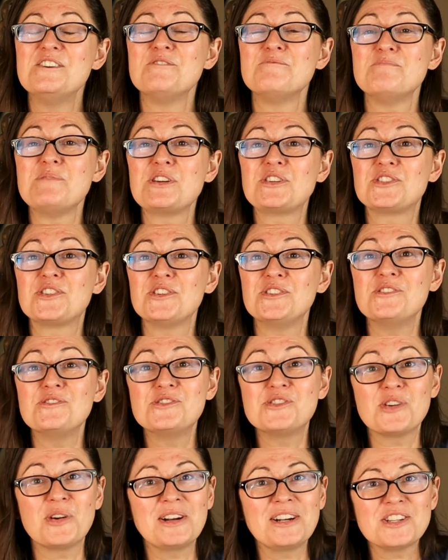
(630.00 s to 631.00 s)
Make sure you
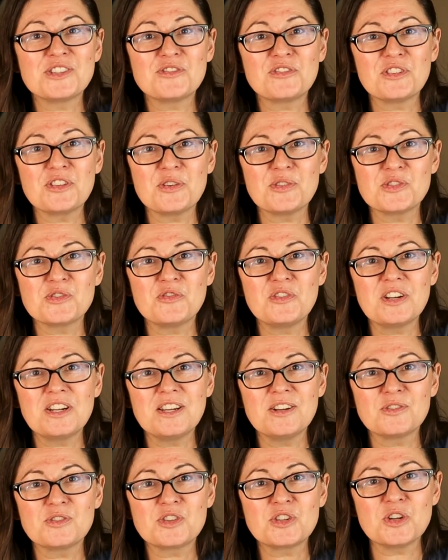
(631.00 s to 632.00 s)
join us for those
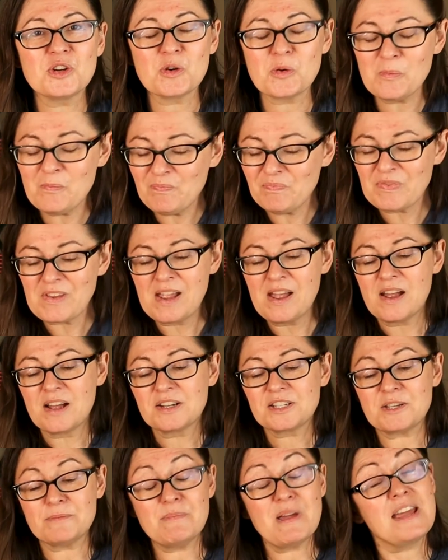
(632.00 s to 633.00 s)
videos too.
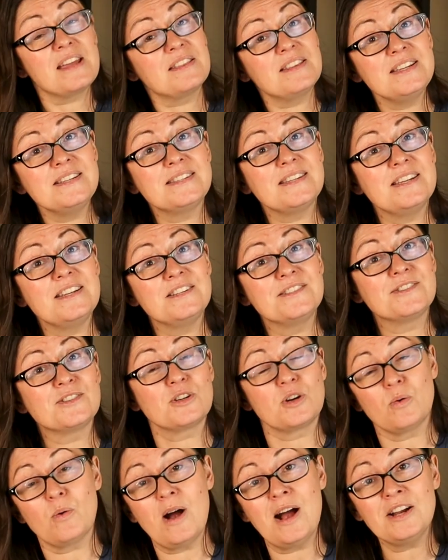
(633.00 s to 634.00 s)
To make these easier
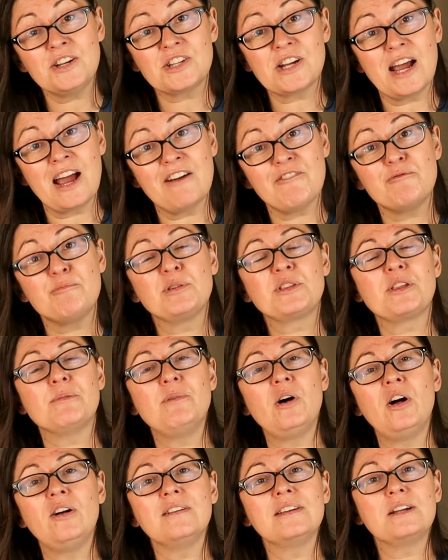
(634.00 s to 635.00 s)
to watch, I have put them
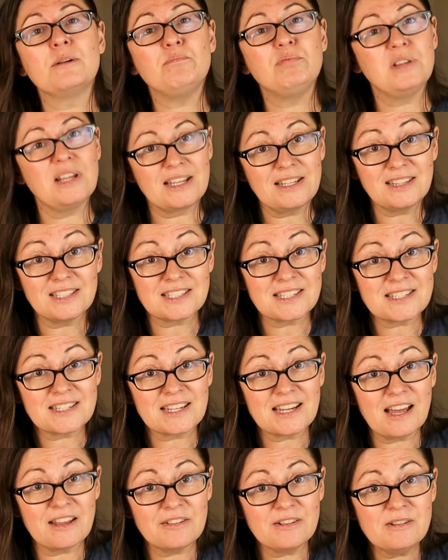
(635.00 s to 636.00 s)
all in a playlist
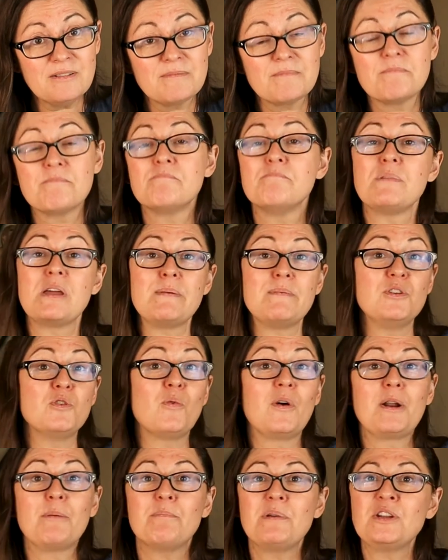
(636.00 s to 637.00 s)
together. Maybe you
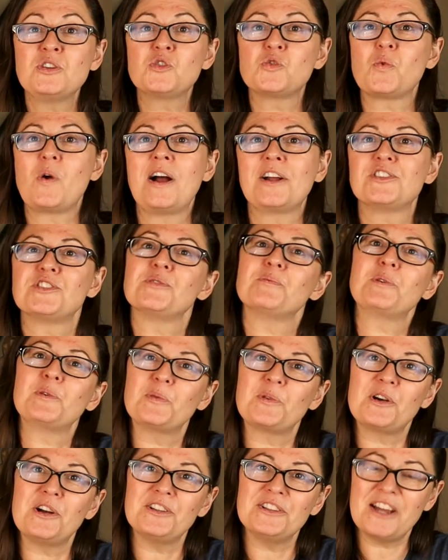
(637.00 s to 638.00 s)
want to binge watch them when
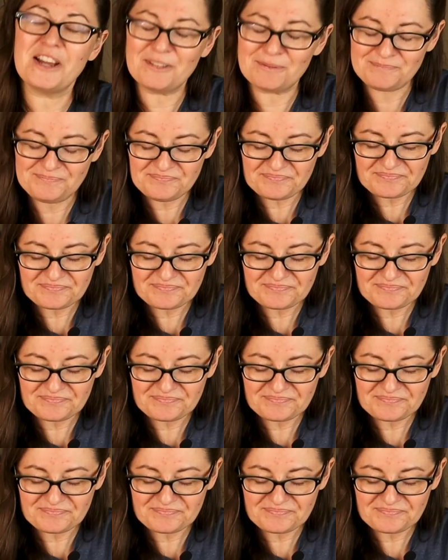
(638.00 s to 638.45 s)
we're all done.